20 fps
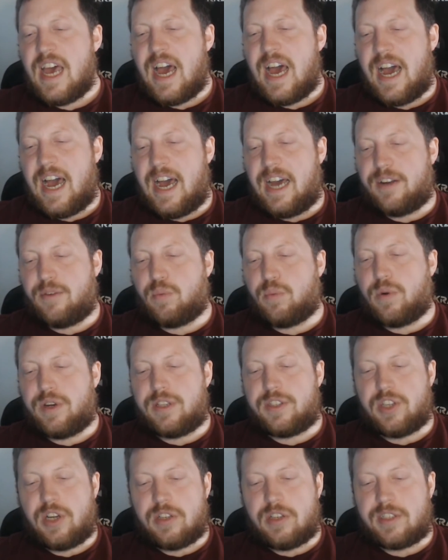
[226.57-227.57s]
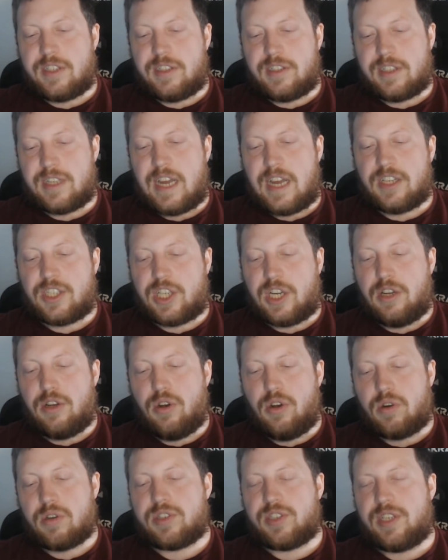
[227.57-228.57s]
and what it does is actually
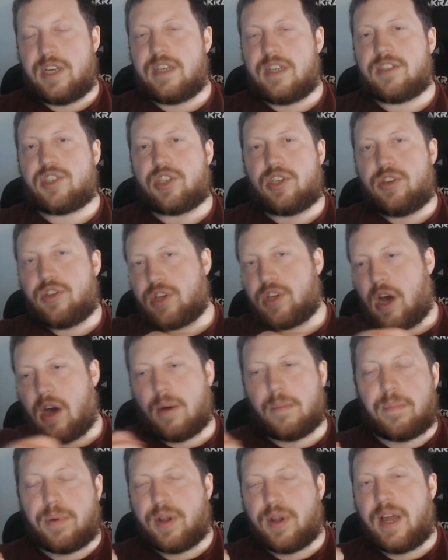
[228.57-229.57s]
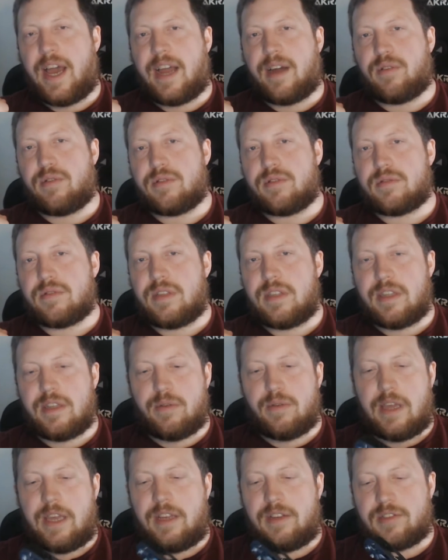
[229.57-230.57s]
locks it so you can't pull it out
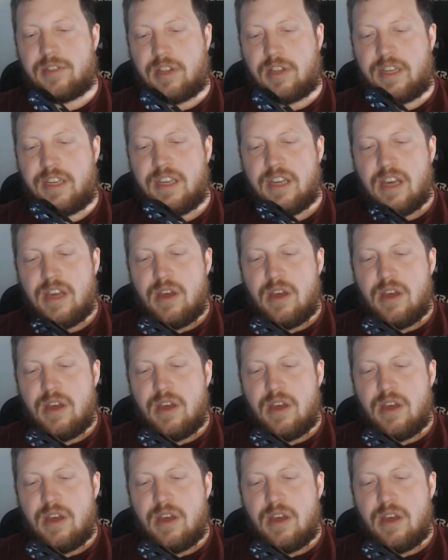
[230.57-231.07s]
easily.